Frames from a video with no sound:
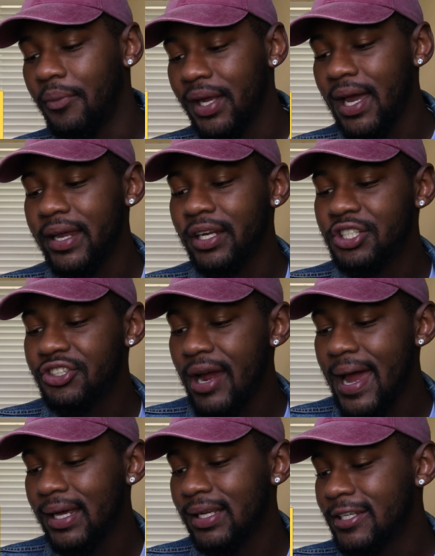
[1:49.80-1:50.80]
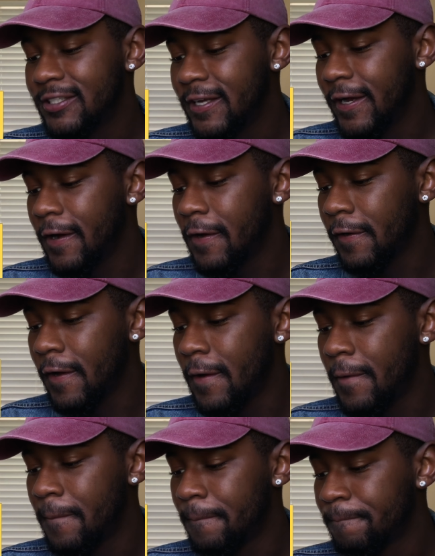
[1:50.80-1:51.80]
We got the track list here. Hold
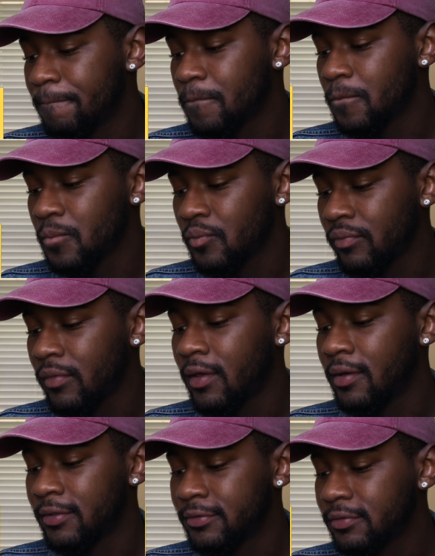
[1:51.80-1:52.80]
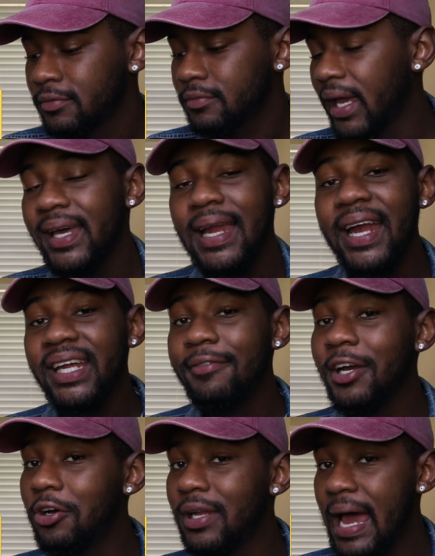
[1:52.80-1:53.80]
on. And I ain't
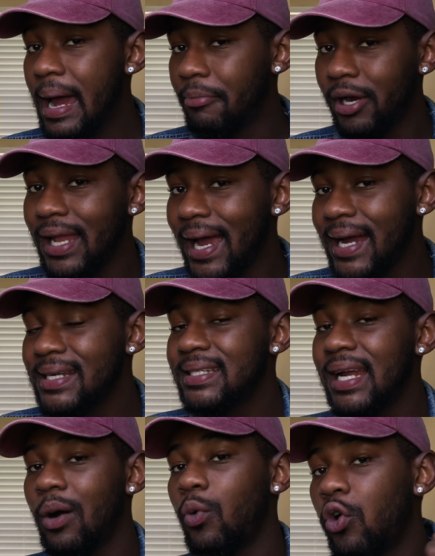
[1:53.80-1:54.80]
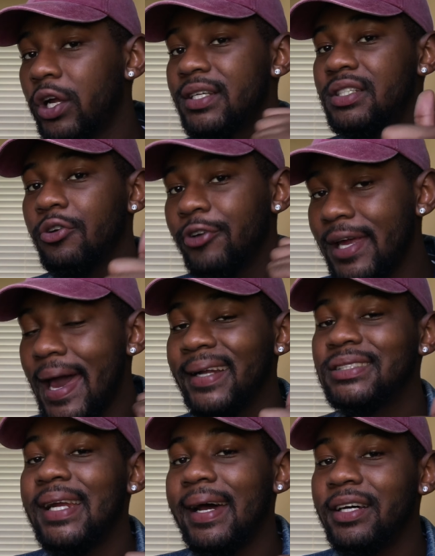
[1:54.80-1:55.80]
even gonna lie, bro. Like I said, I wanted to
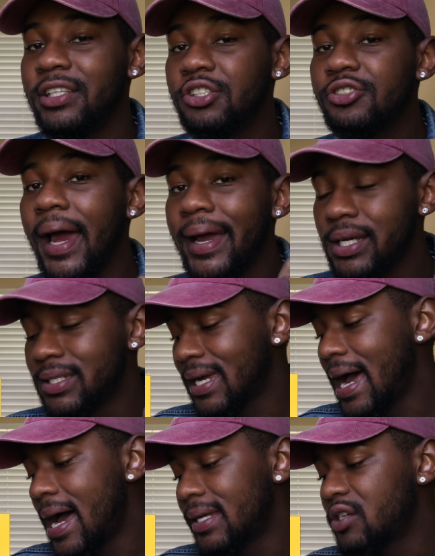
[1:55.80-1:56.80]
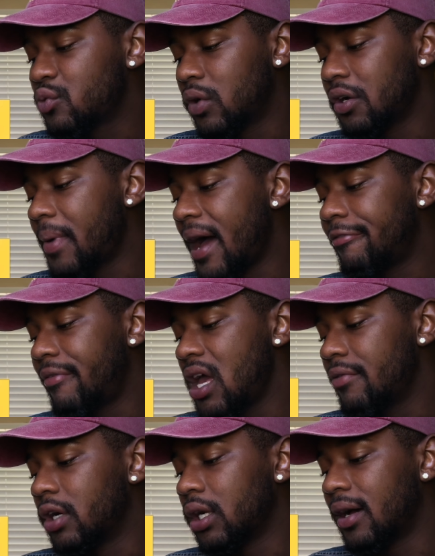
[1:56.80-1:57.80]
react to that other track because Cozz is one of my
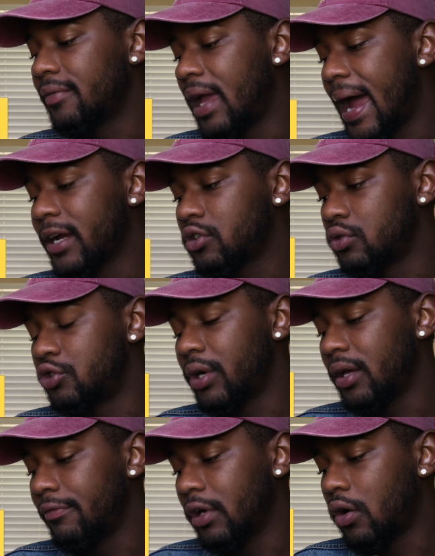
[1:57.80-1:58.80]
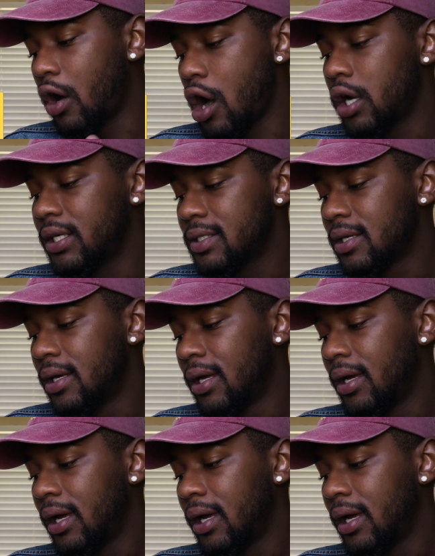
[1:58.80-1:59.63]
favorite of the actual Dreamville artists.